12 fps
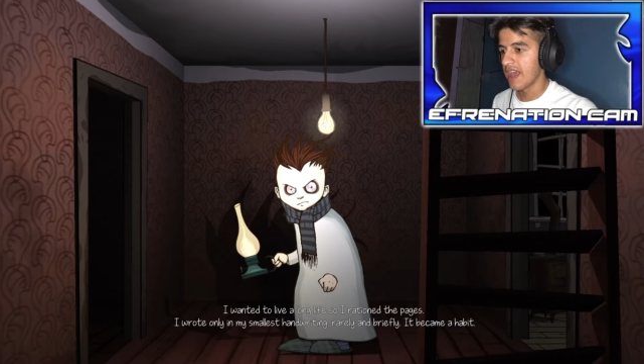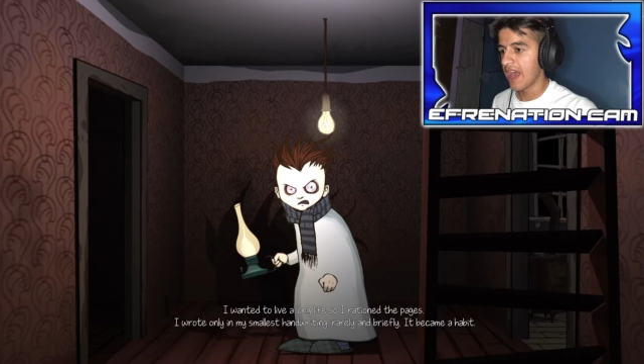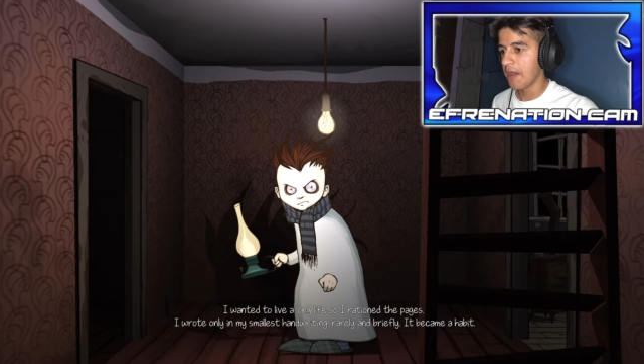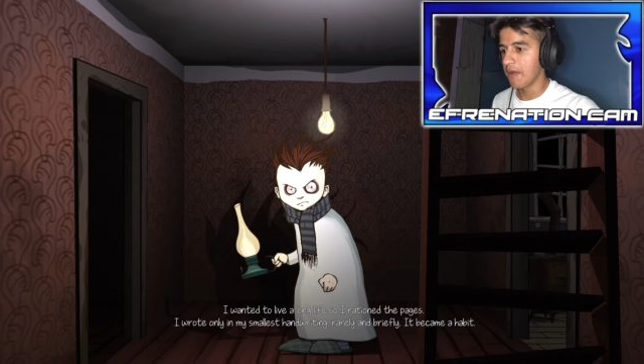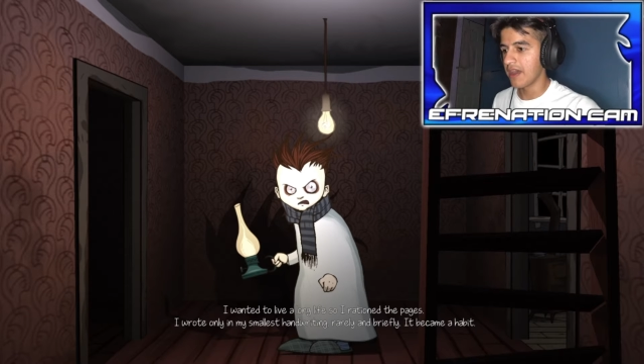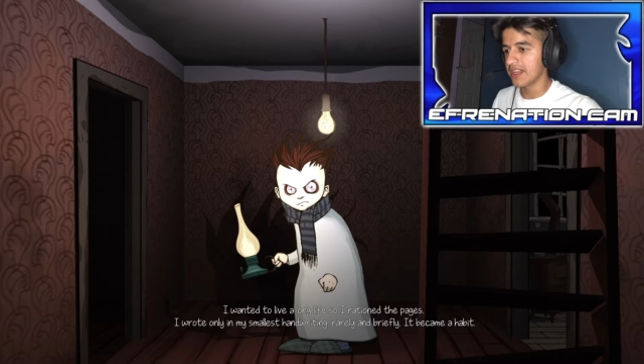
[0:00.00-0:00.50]

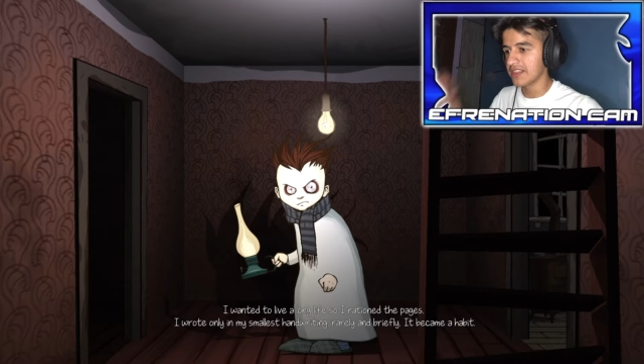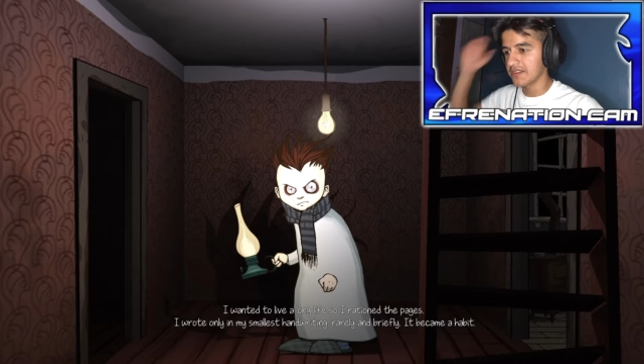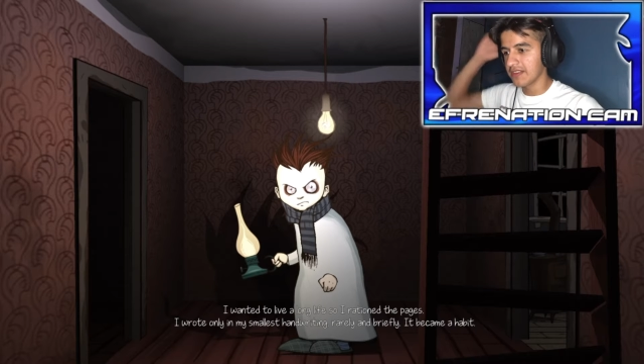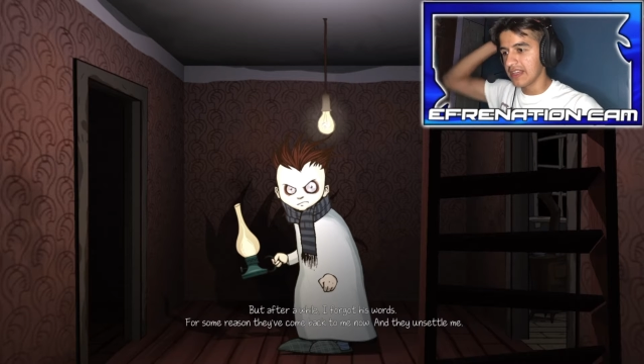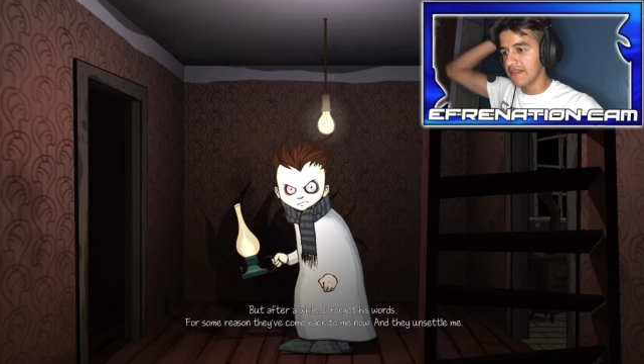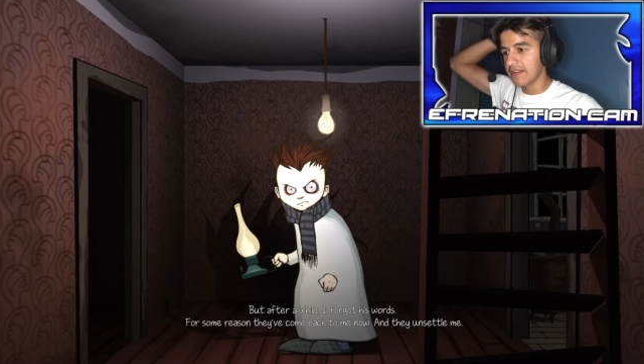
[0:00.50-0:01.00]
I wanted to
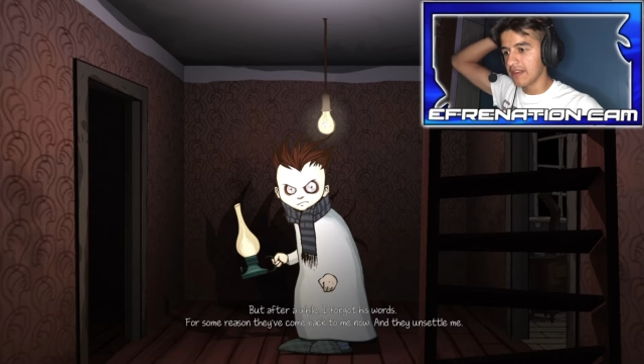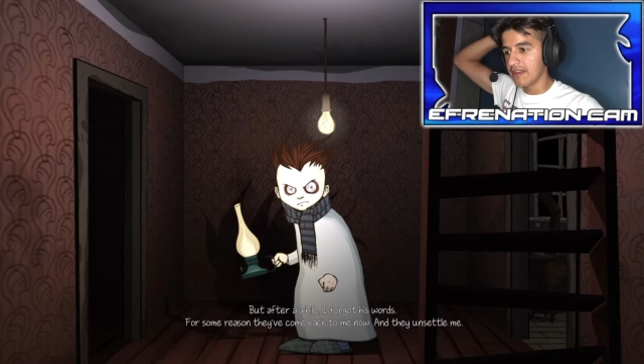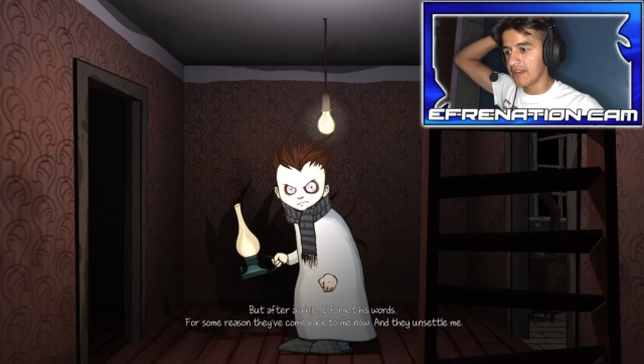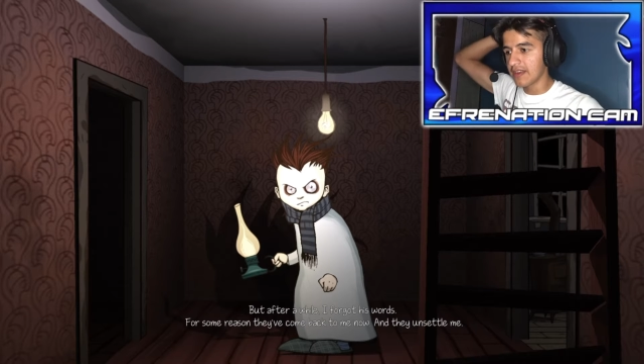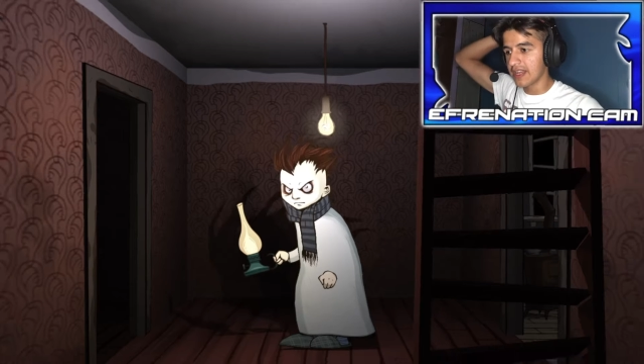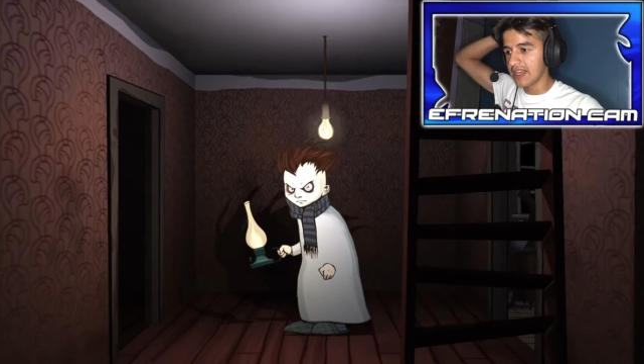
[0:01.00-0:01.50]
live a
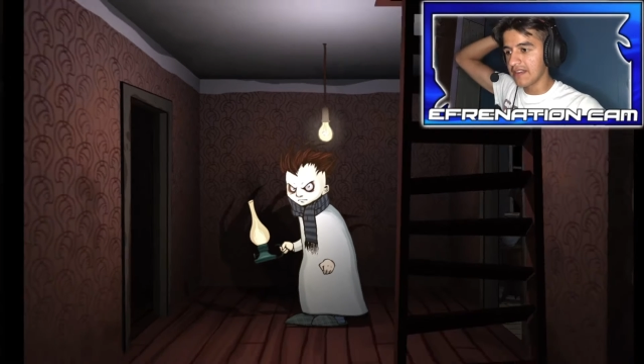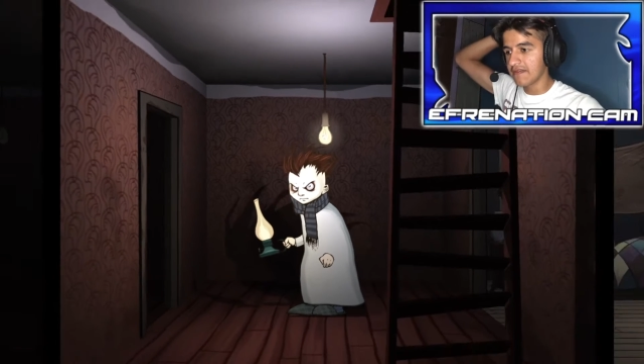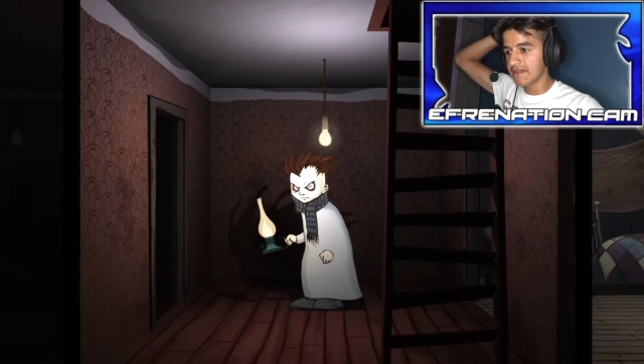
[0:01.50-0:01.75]
long life.